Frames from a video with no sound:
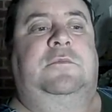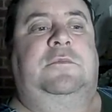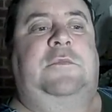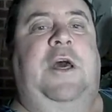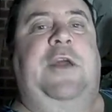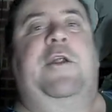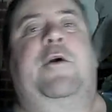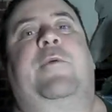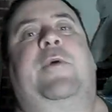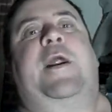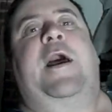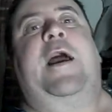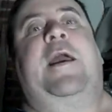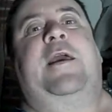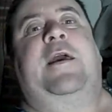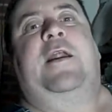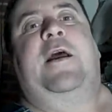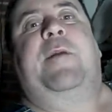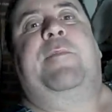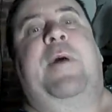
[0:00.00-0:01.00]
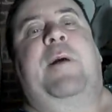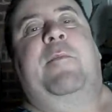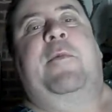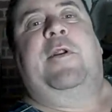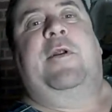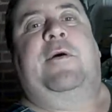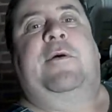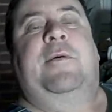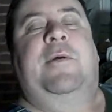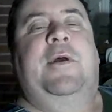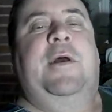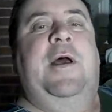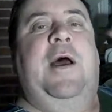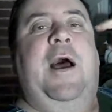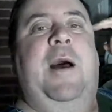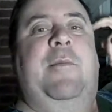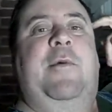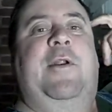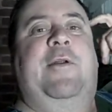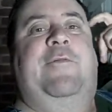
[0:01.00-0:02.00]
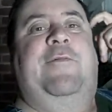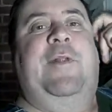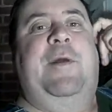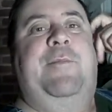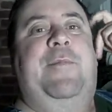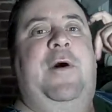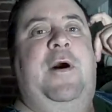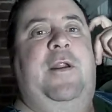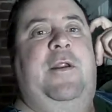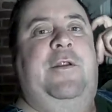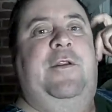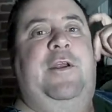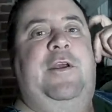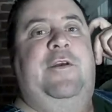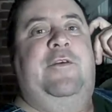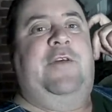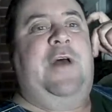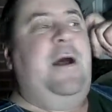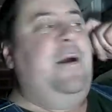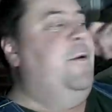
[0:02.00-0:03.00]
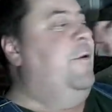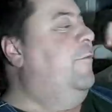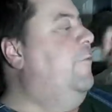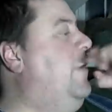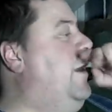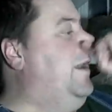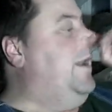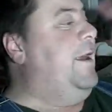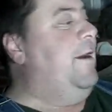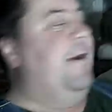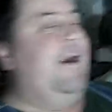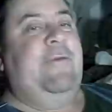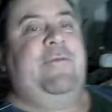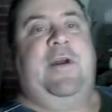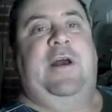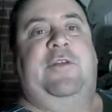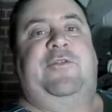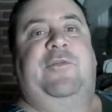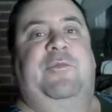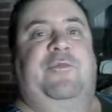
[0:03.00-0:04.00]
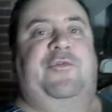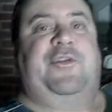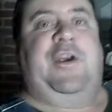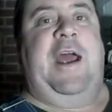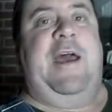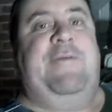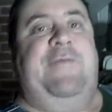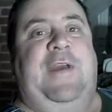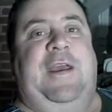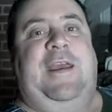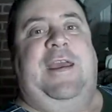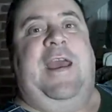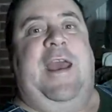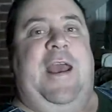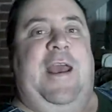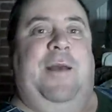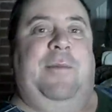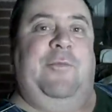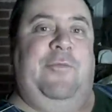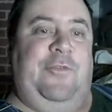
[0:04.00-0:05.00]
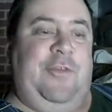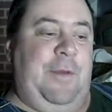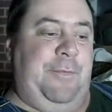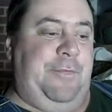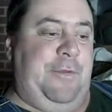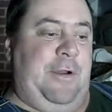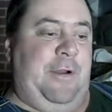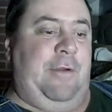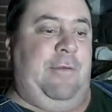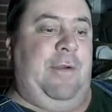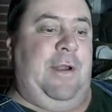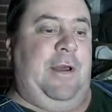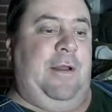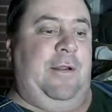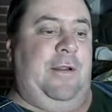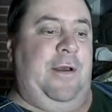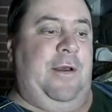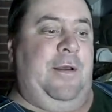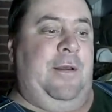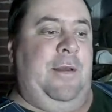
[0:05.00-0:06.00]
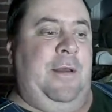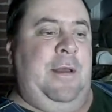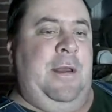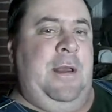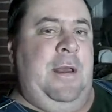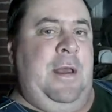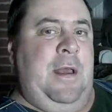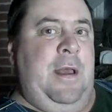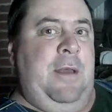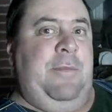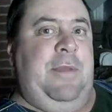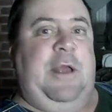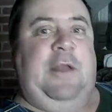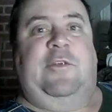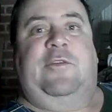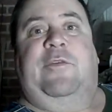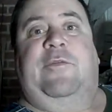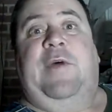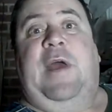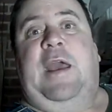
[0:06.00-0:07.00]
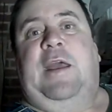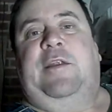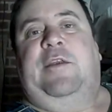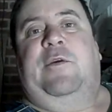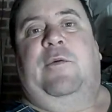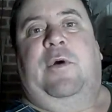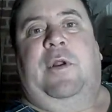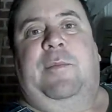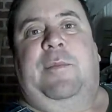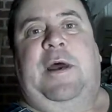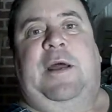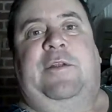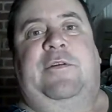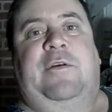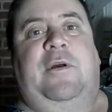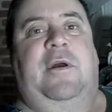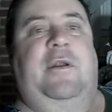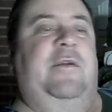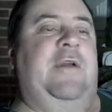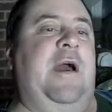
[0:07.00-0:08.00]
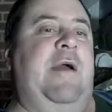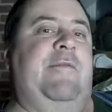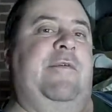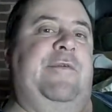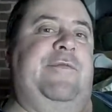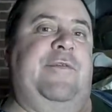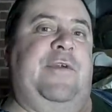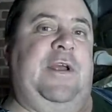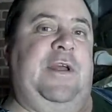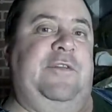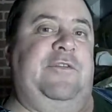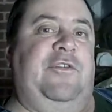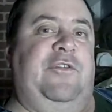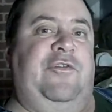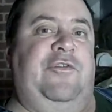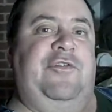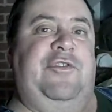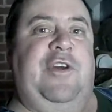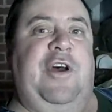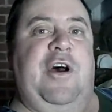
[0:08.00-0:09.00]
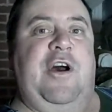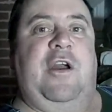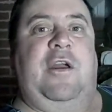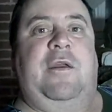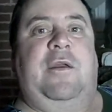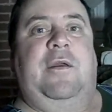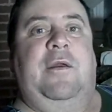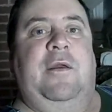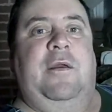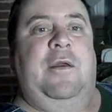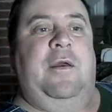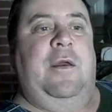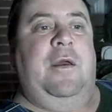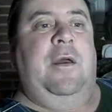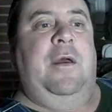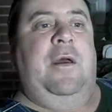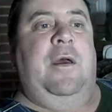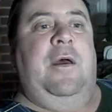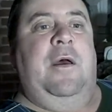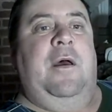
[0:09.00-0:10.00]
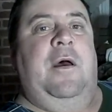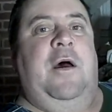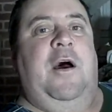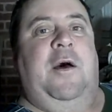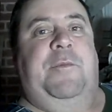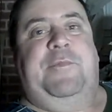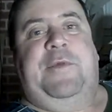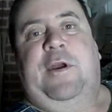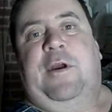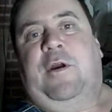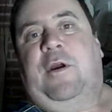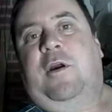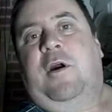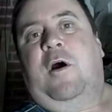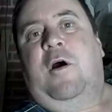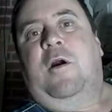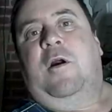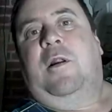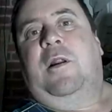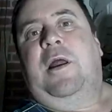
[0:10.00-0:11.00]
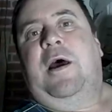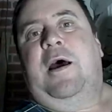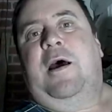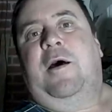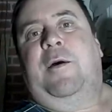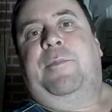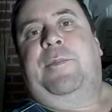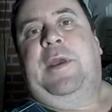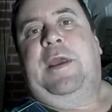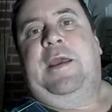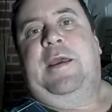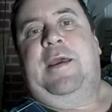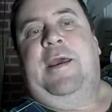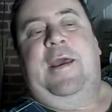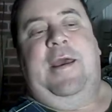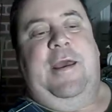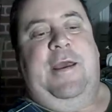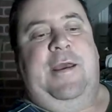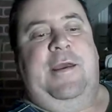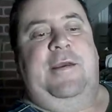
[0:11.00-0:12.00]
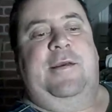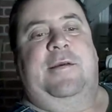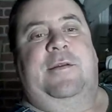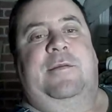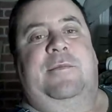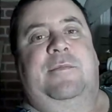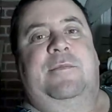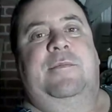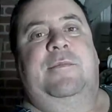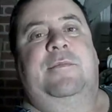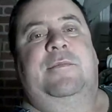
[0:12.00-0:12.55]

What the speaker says: I know when I get up, I'm gonna flip on the news. Right now I've got some traffic cams up there around Pennsylvania. One of my truck driver friends is stuck up there in Carlisle, PA, and